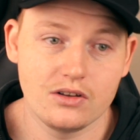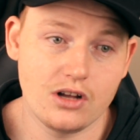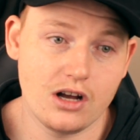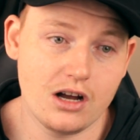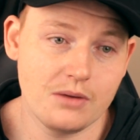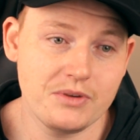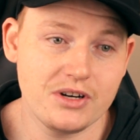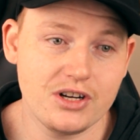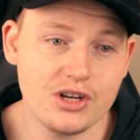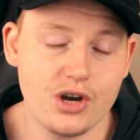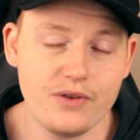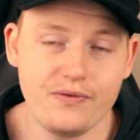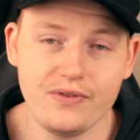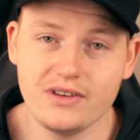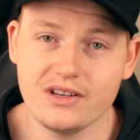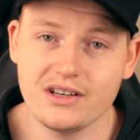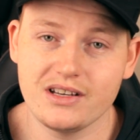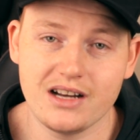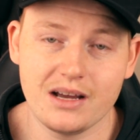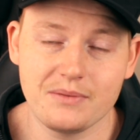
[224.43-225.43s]
I'm going to go for
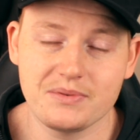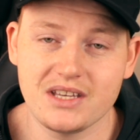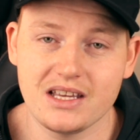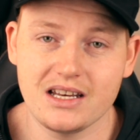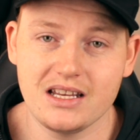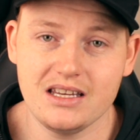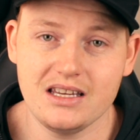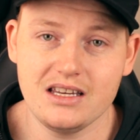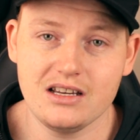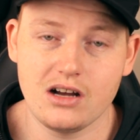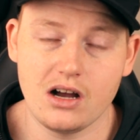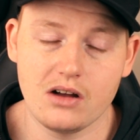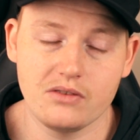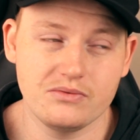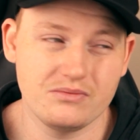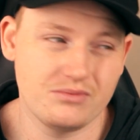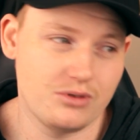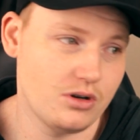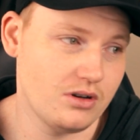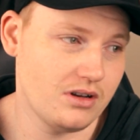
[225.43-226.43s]
an upset here.
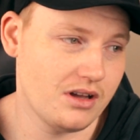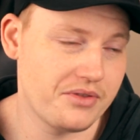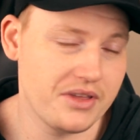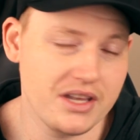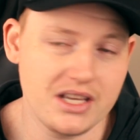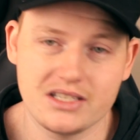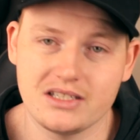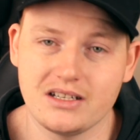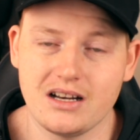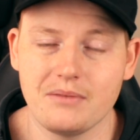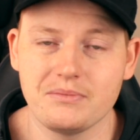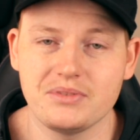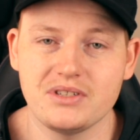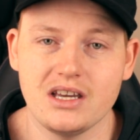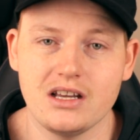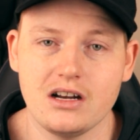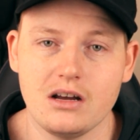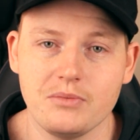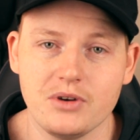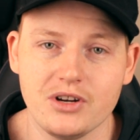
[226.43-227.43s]
I think it's an
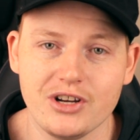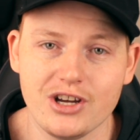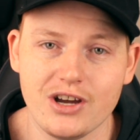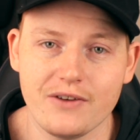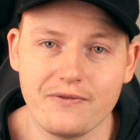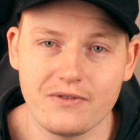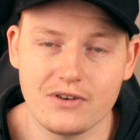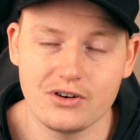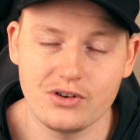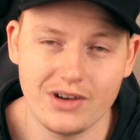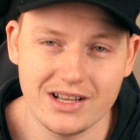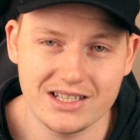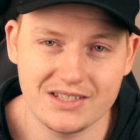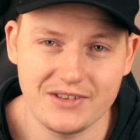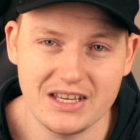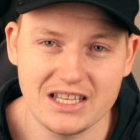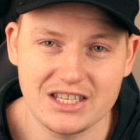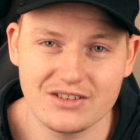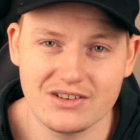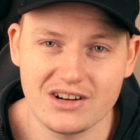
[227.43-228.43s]
upset. I'm going to go for a Knights
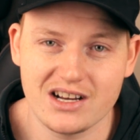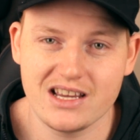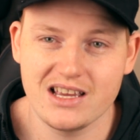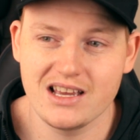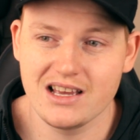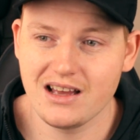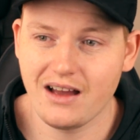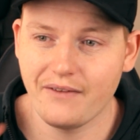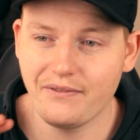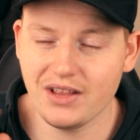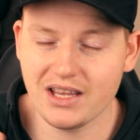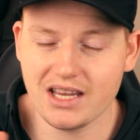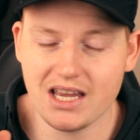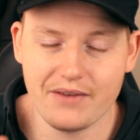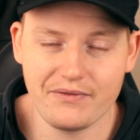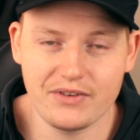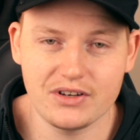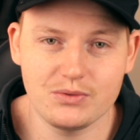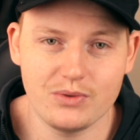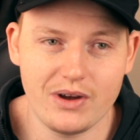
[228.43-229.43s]
victory. I feel like
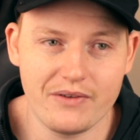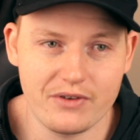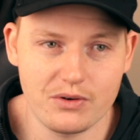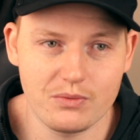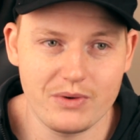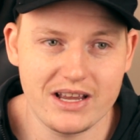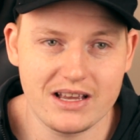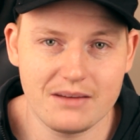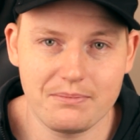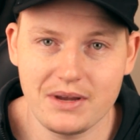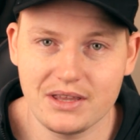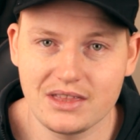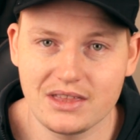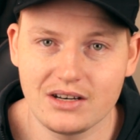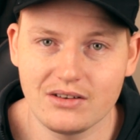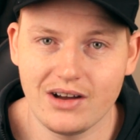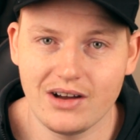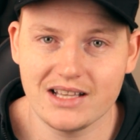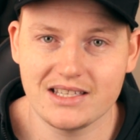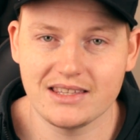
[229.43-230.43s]
every week I pick the
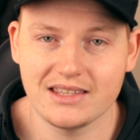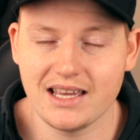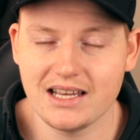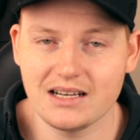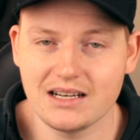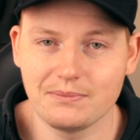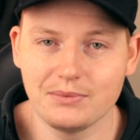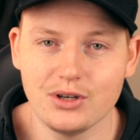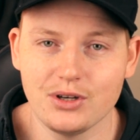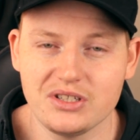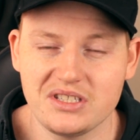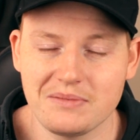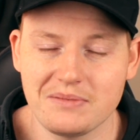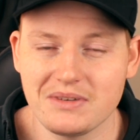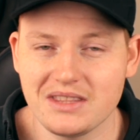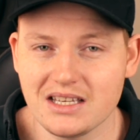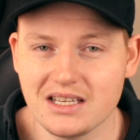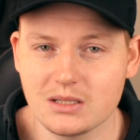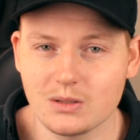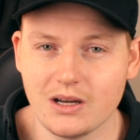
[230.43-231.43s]
Knights and they end up losing.
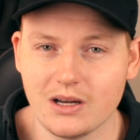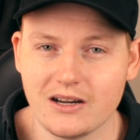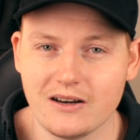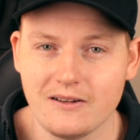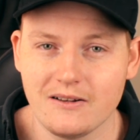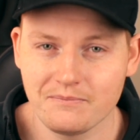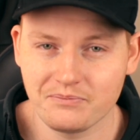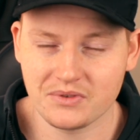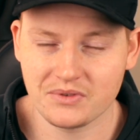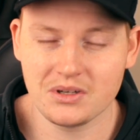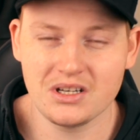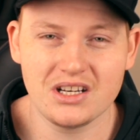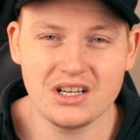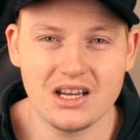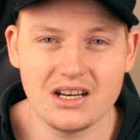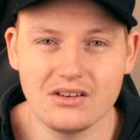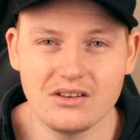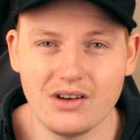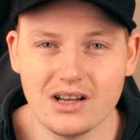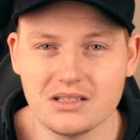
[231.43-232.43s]
But this one, I'm going
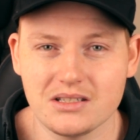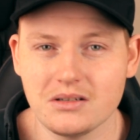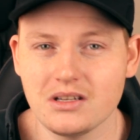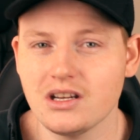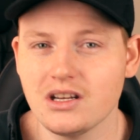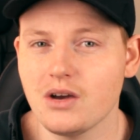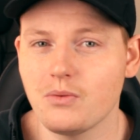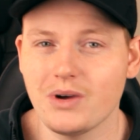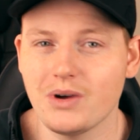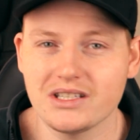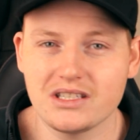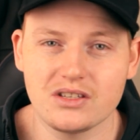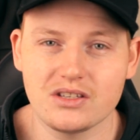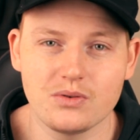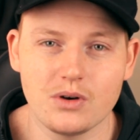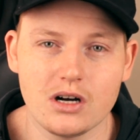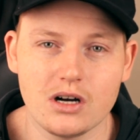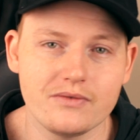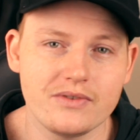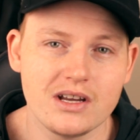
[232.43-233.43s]
to go Knights. I'm going to go
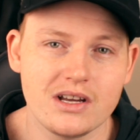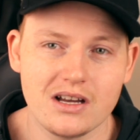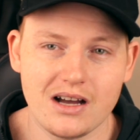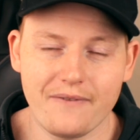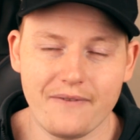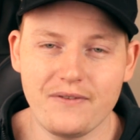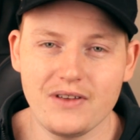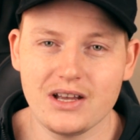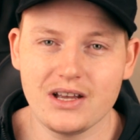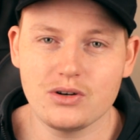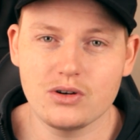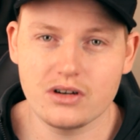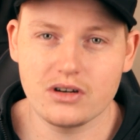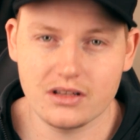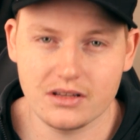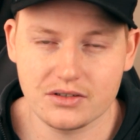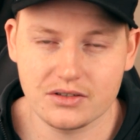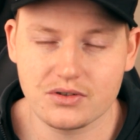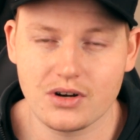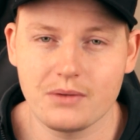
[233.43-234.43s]
1-12. I feel like all
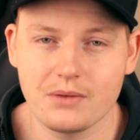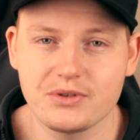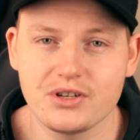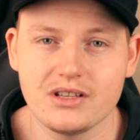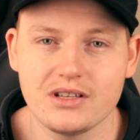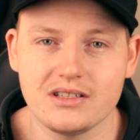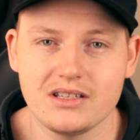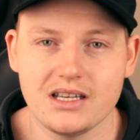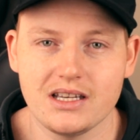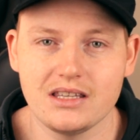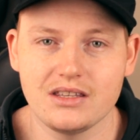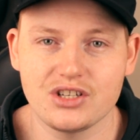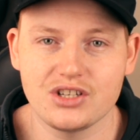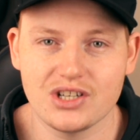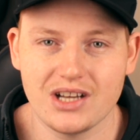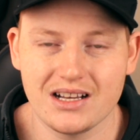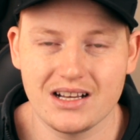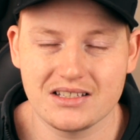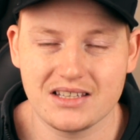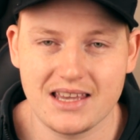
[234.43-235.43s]
the disruptions in the
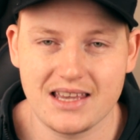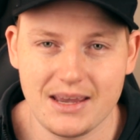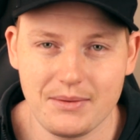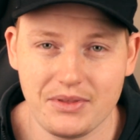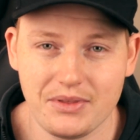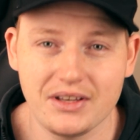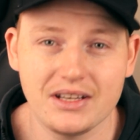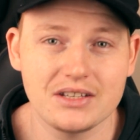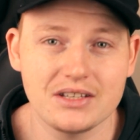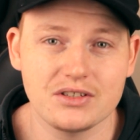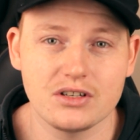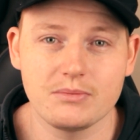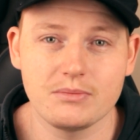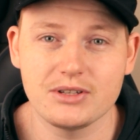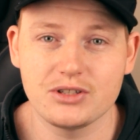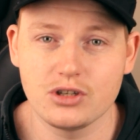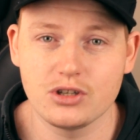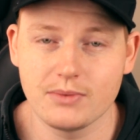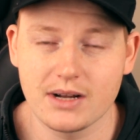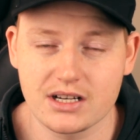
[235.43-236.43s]
Sharks camp, I think it's going to
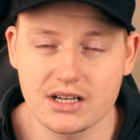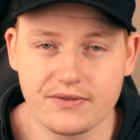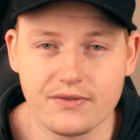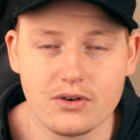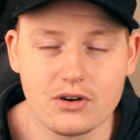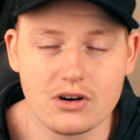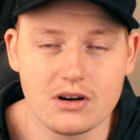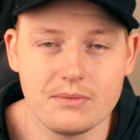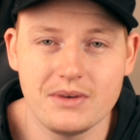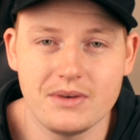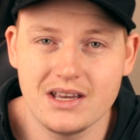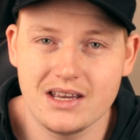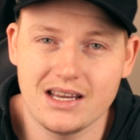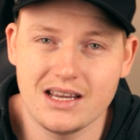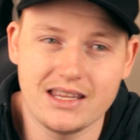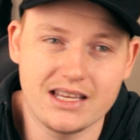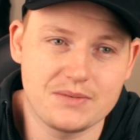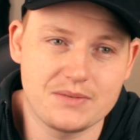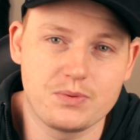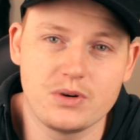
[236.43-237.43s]
be too much for them.
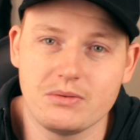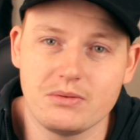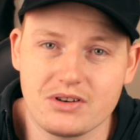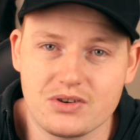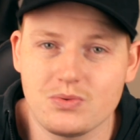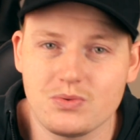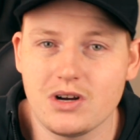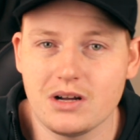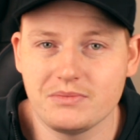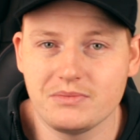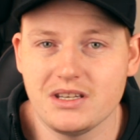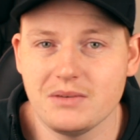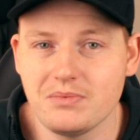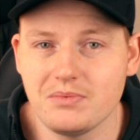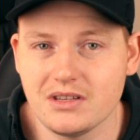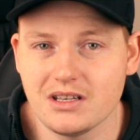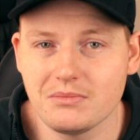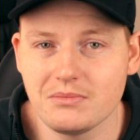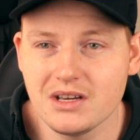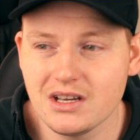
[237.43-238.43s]
And that's pretty much why I'm
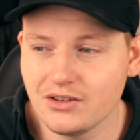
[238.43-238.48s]
tipping them.